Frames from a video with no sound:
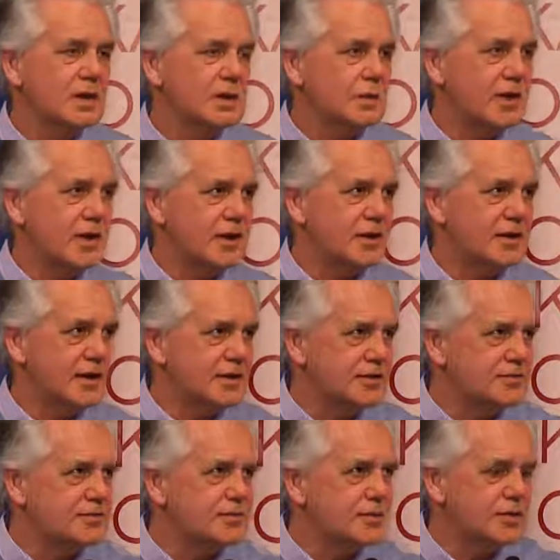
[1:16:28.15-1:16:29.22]
what I'd like
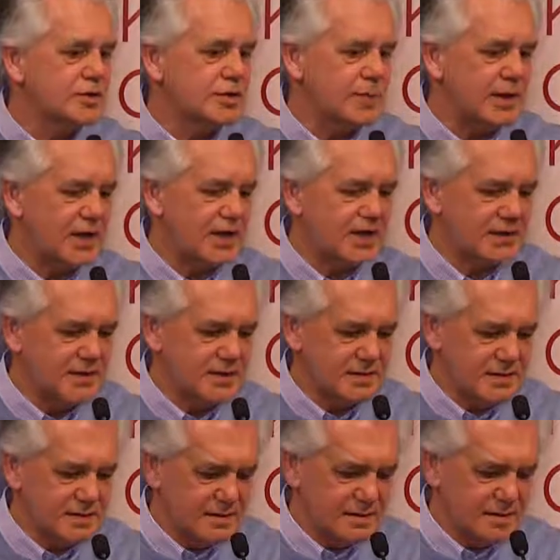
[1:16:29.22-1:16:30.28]
to talk about
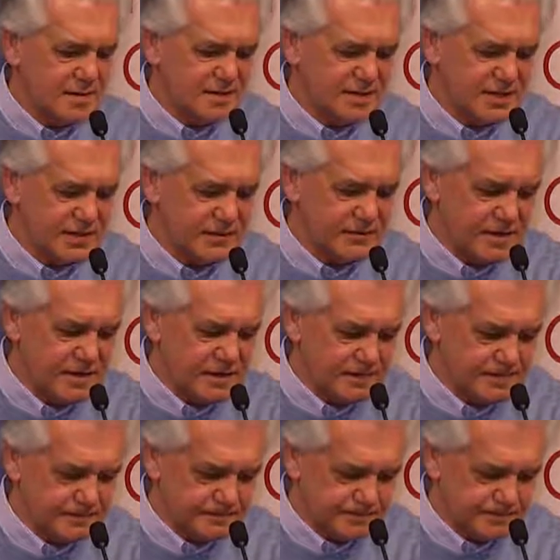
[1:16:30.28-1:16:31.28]
this evening,